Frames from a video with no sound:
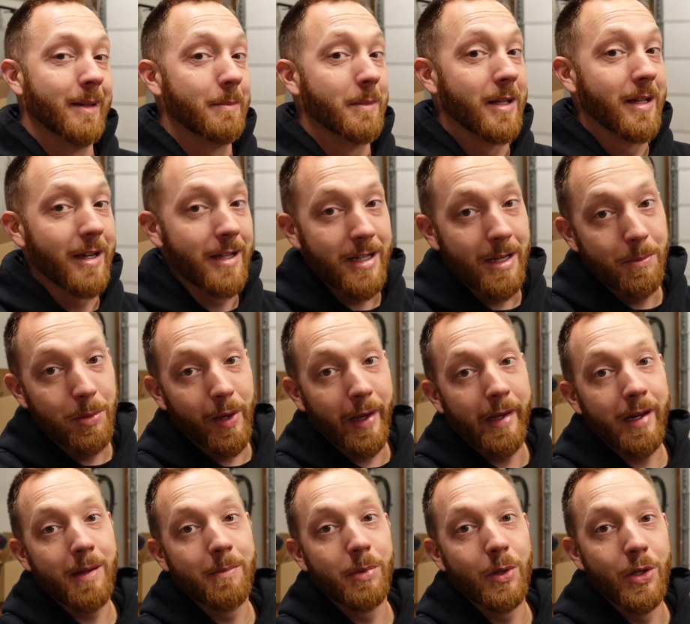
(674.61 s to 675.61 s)
because I
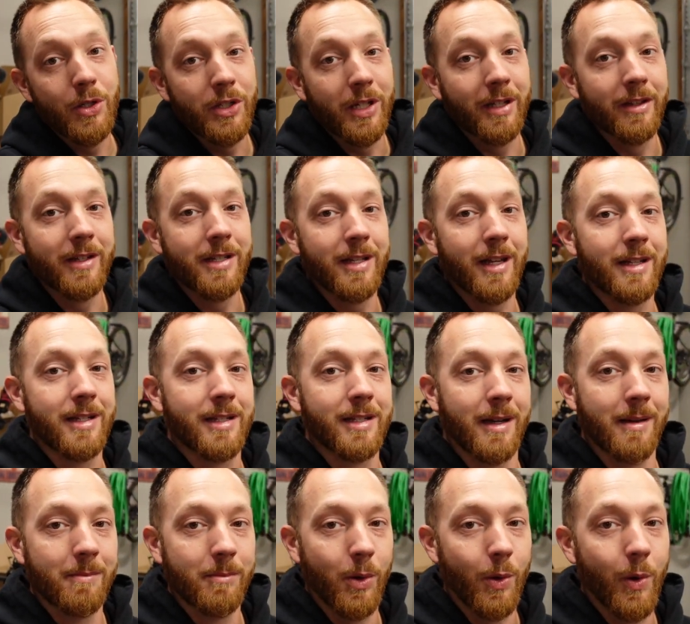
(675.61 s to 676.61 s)
plan on boosting this at
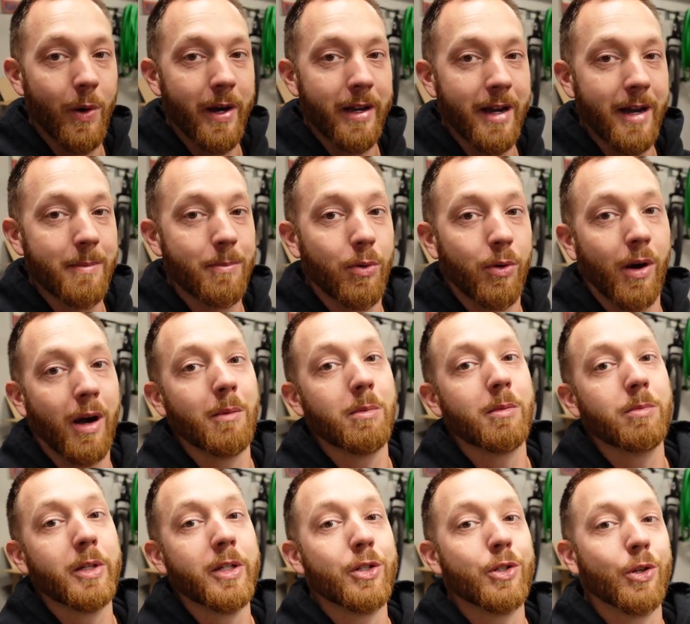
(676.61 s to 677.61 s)
some point, I
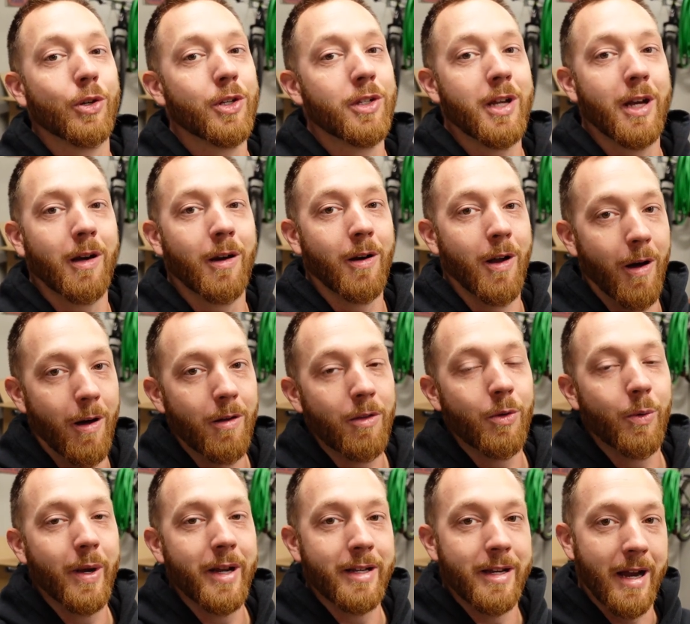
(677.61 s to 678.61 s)
probably should tear it all
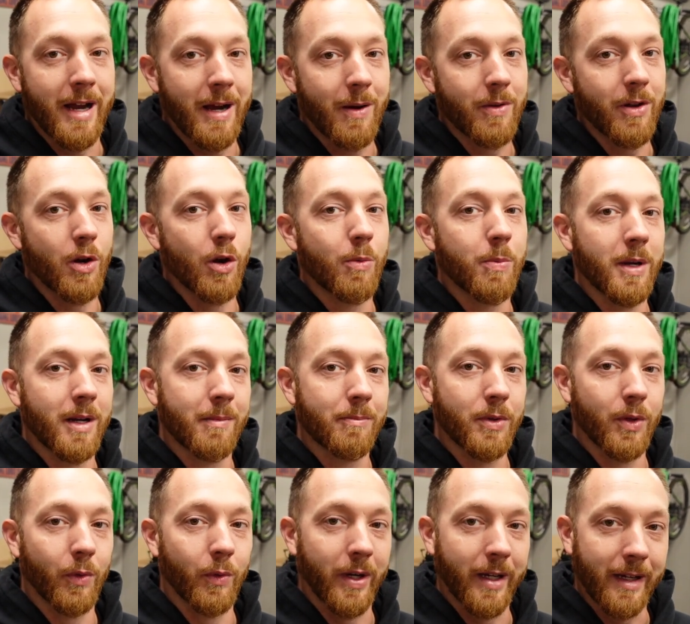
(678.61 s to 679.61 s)
the way down and open up
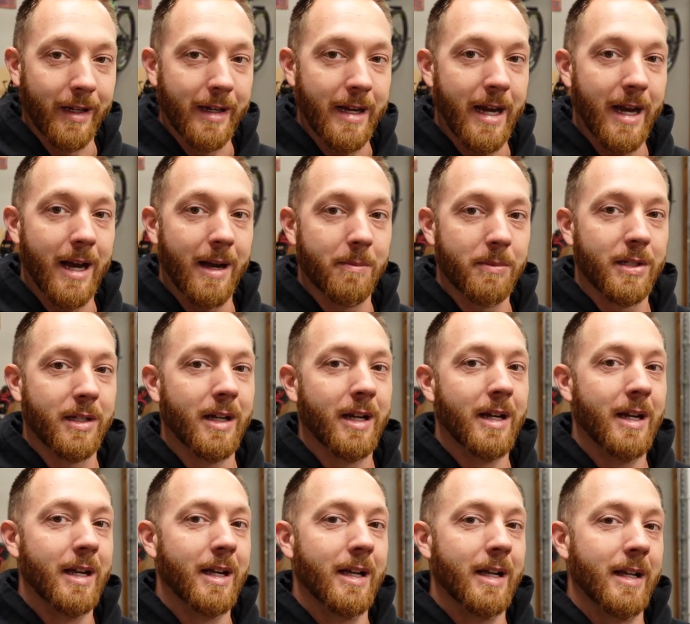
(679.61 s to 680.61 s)
the ring gaps.
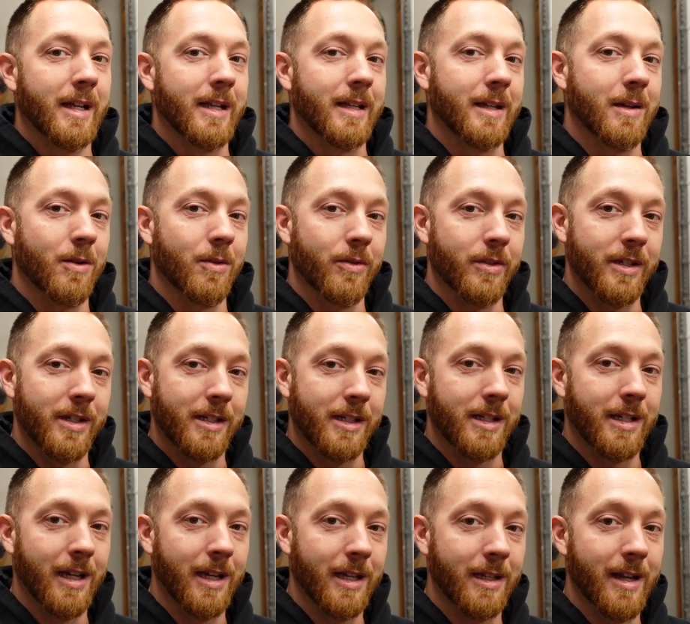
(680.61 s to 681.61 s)
You know,
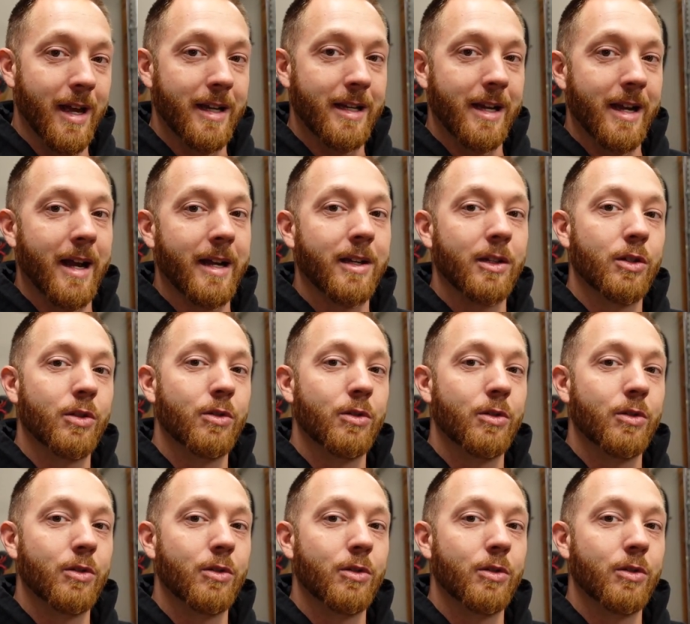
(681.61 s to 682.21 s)
these 99 and